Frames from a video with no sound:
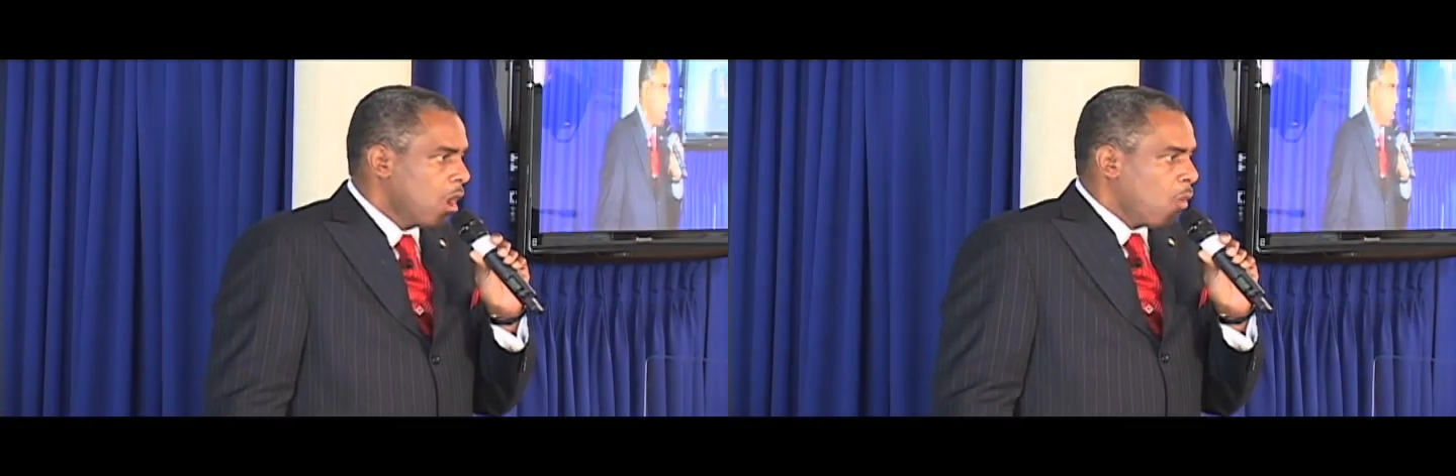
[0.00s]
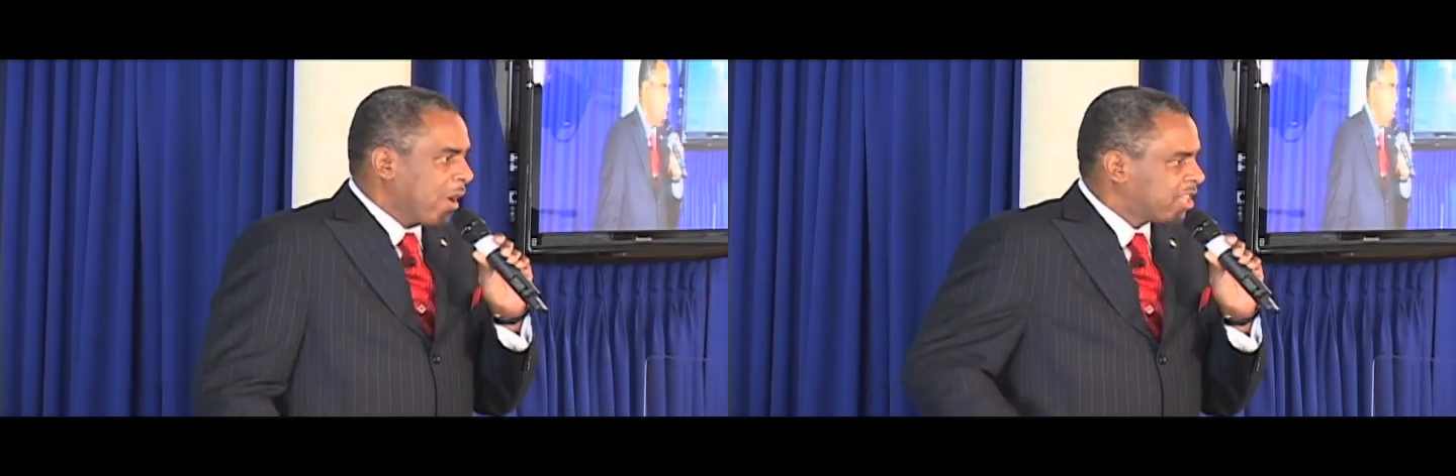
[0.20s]

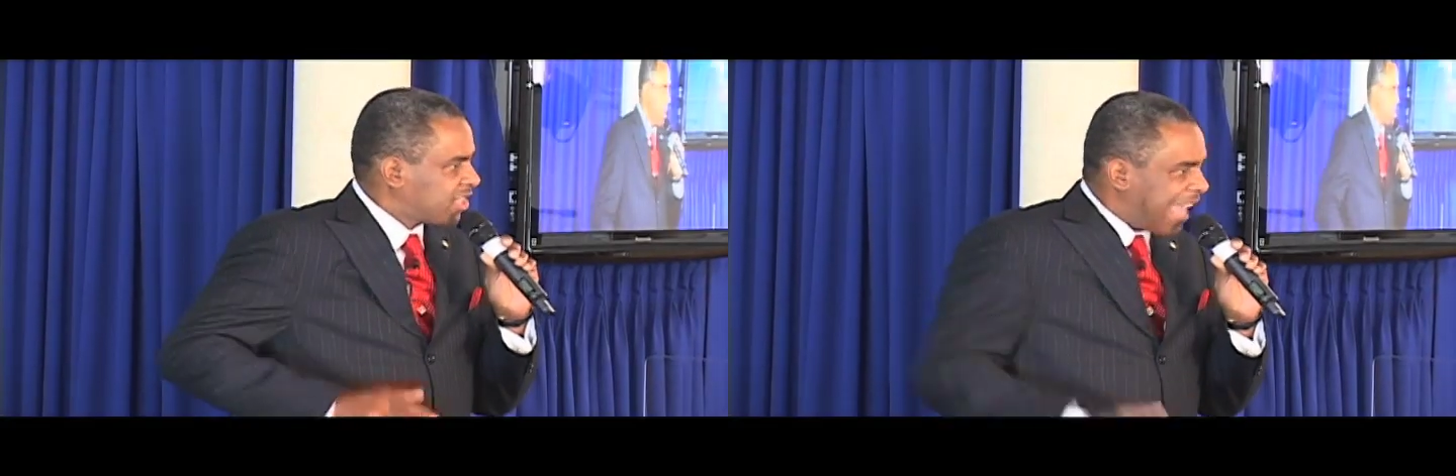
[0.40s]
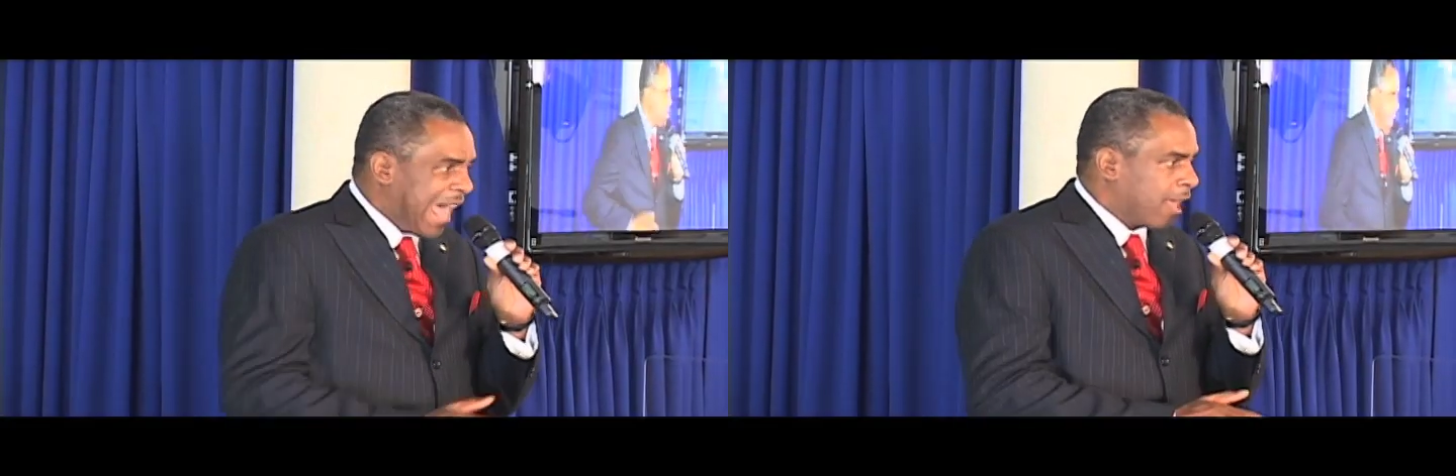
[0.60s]
we
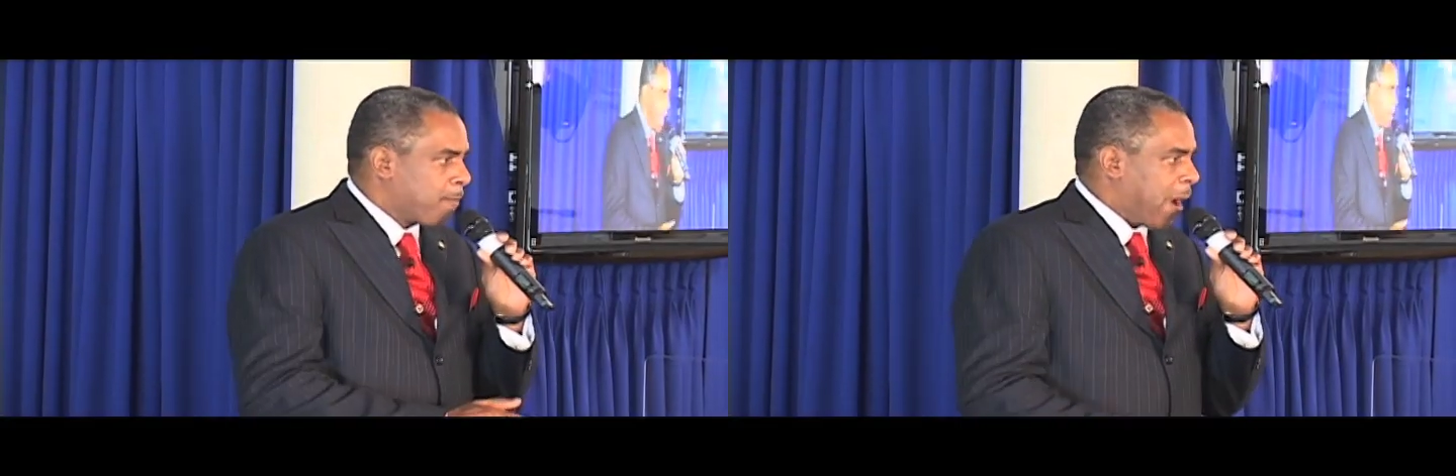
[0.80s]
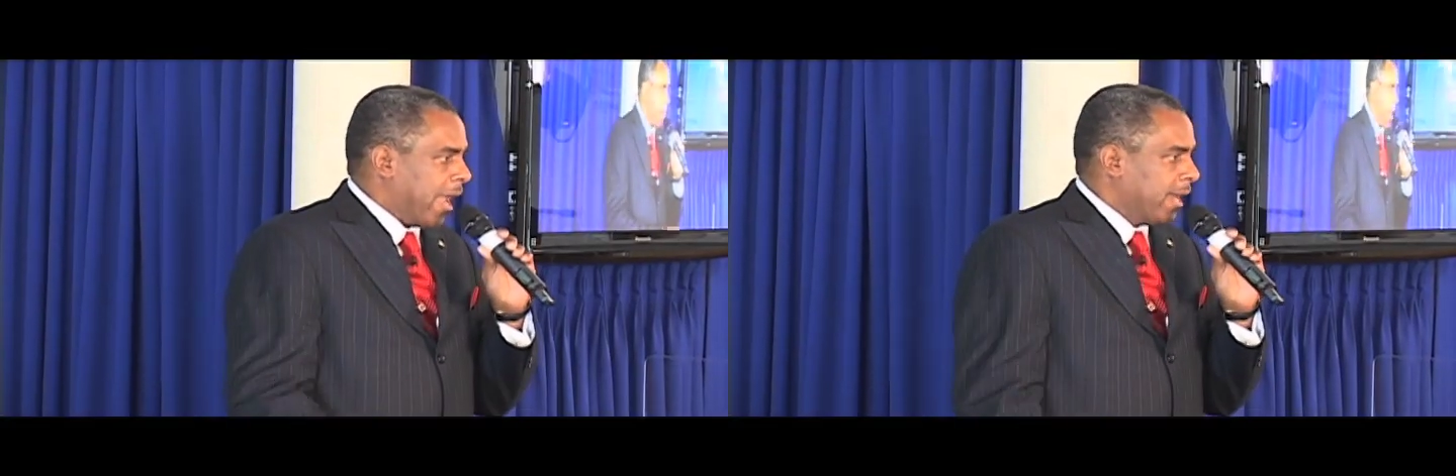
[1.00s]

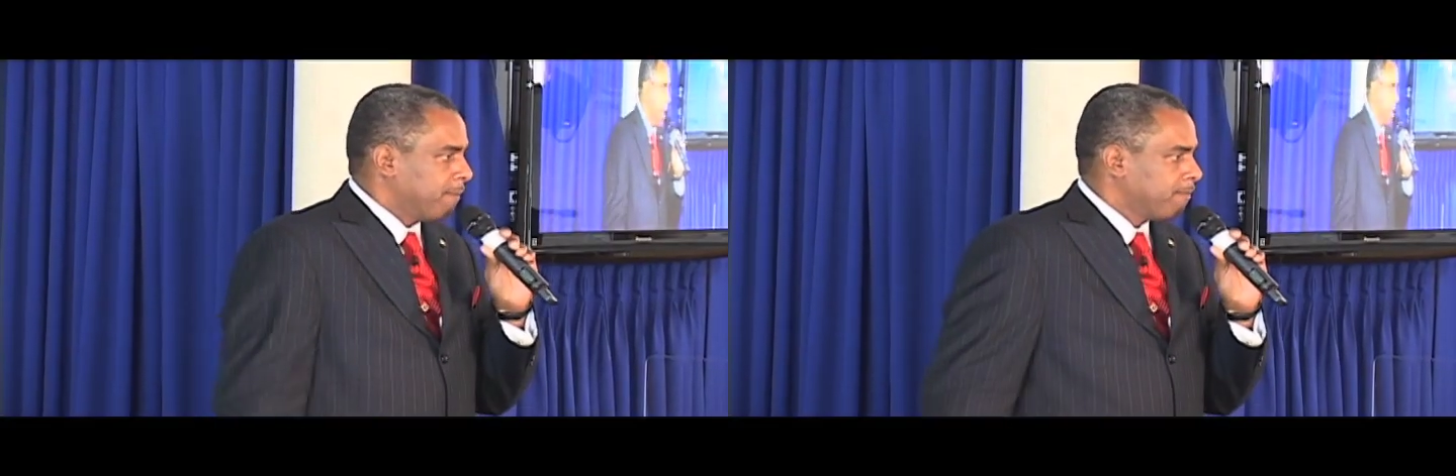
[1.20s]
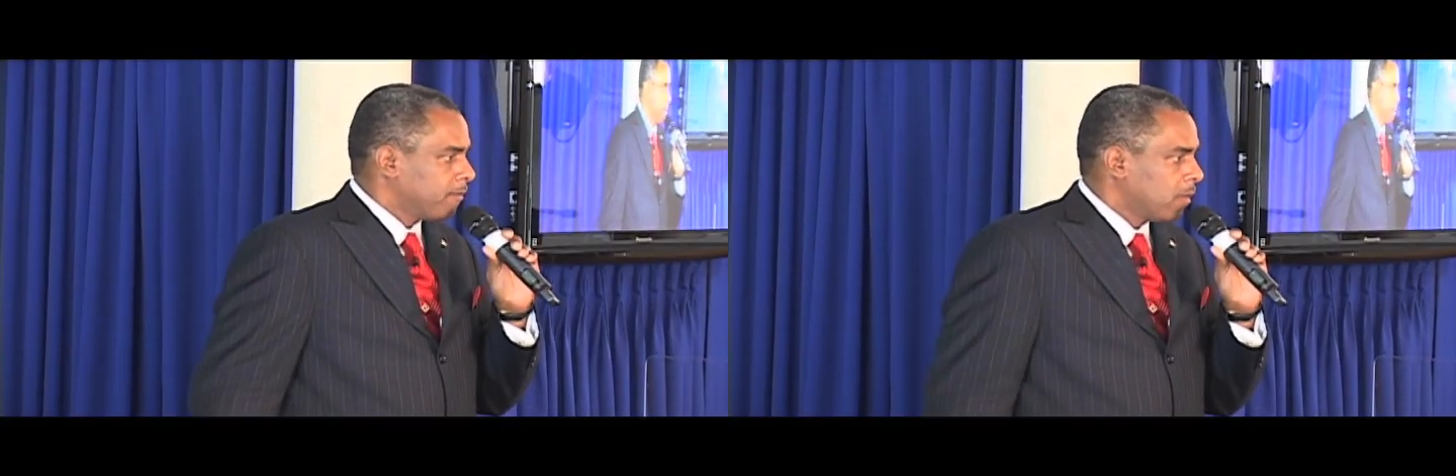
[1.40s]
celebrate
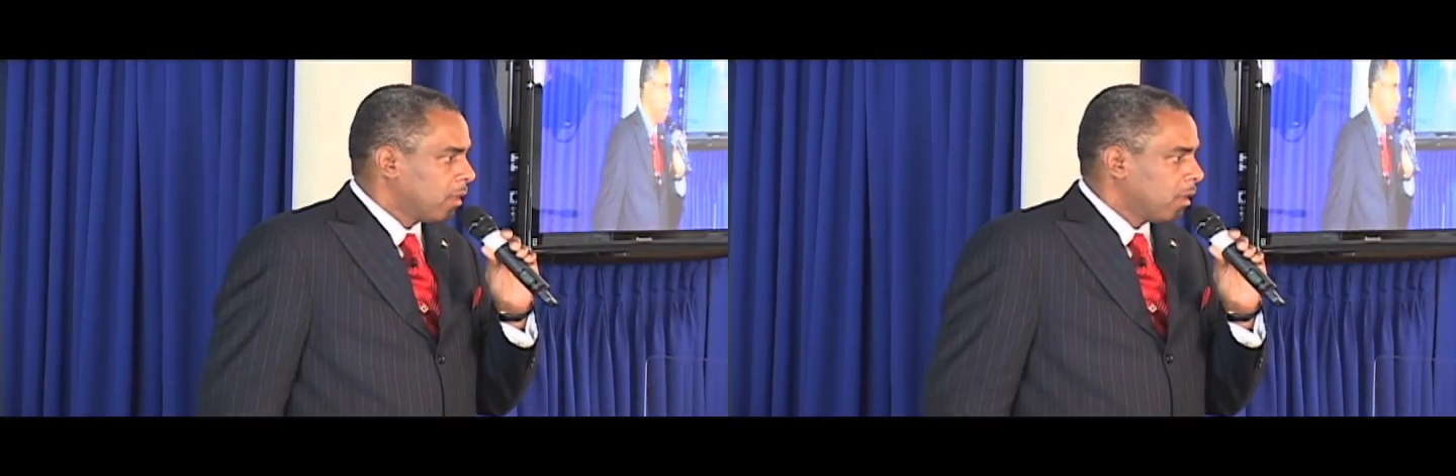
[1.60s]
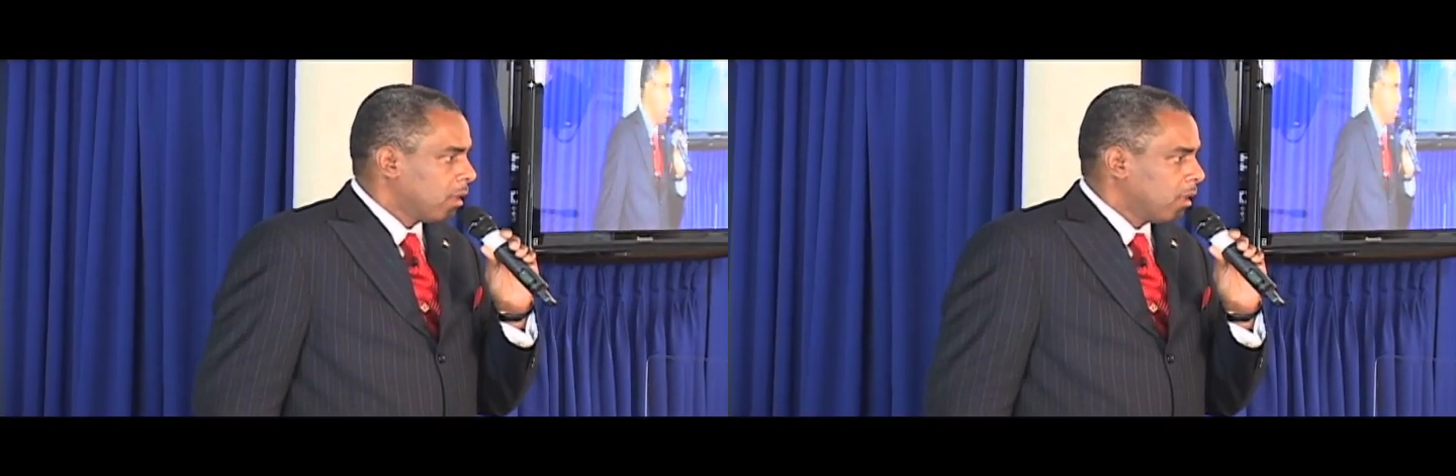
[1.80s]

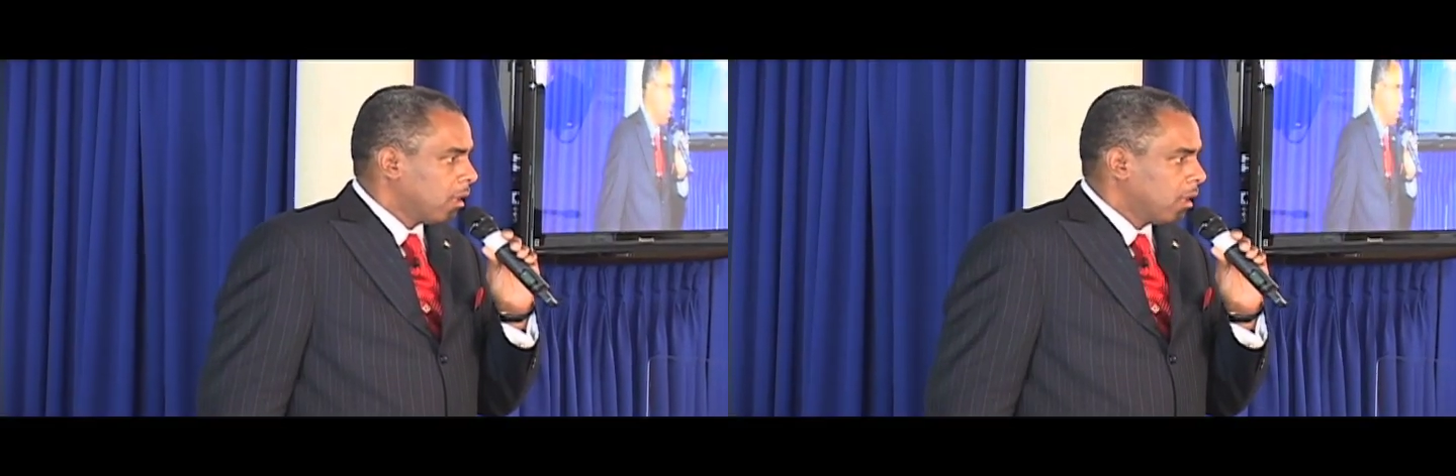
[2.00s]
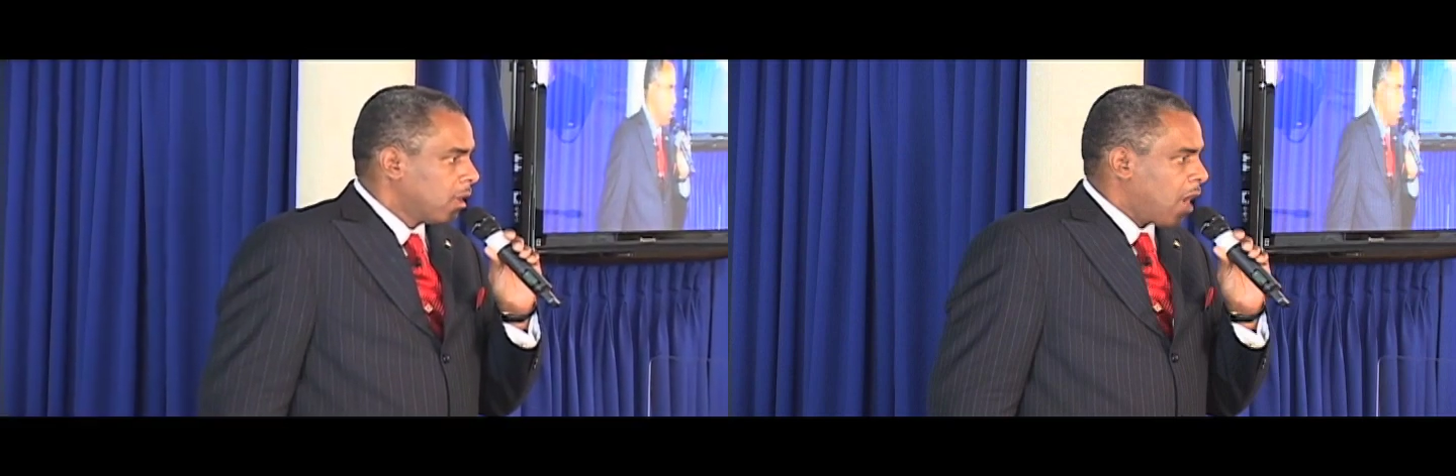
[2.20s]

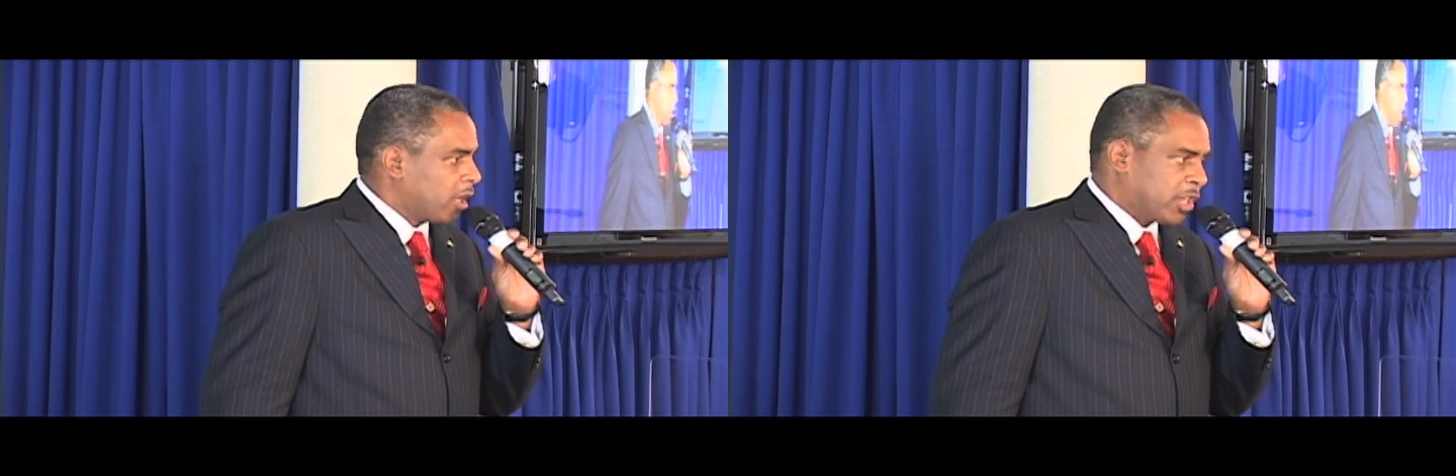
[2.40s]
because